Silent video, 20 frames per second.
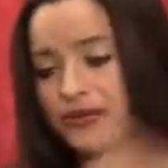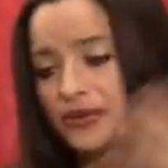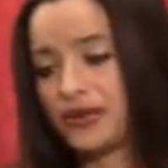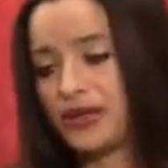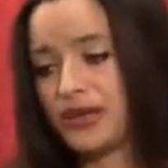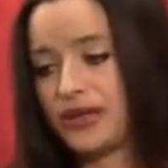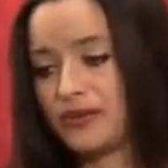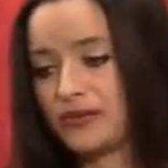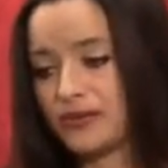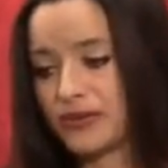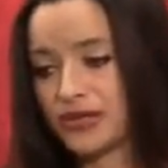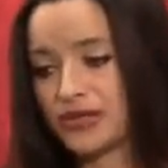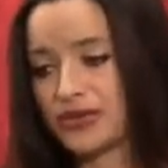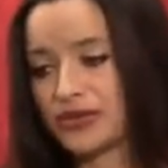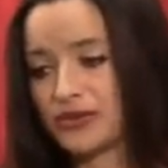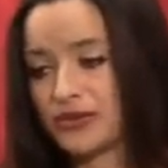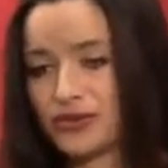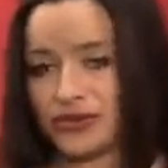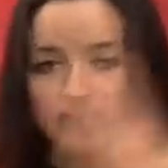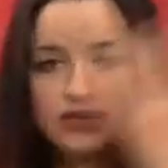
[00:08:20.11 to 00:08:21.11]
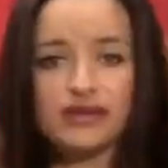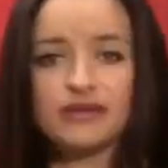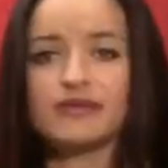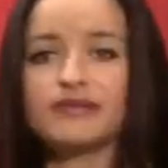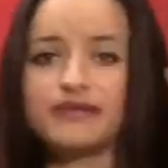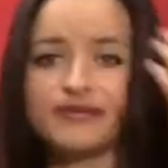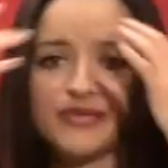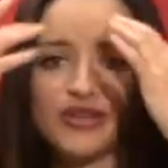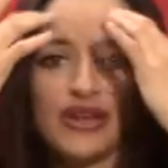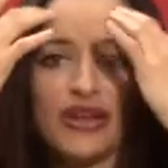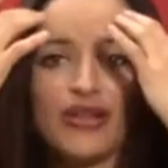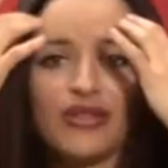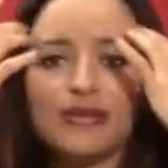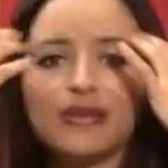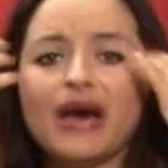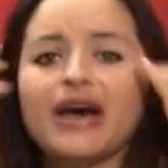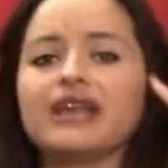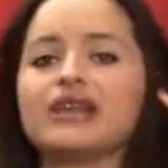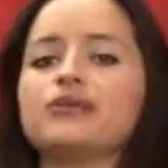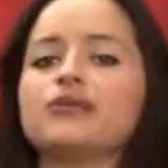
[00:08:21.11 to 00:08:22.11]
We choose, the
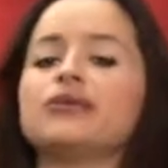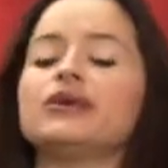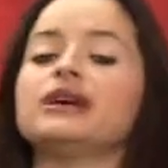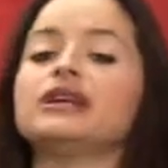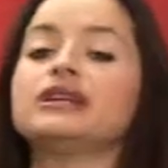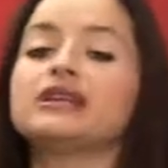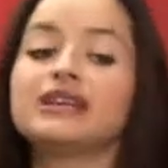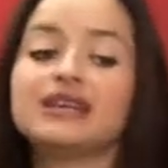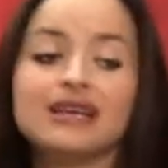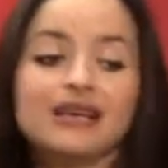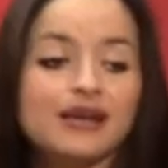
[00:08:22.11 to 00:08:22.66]
body we want.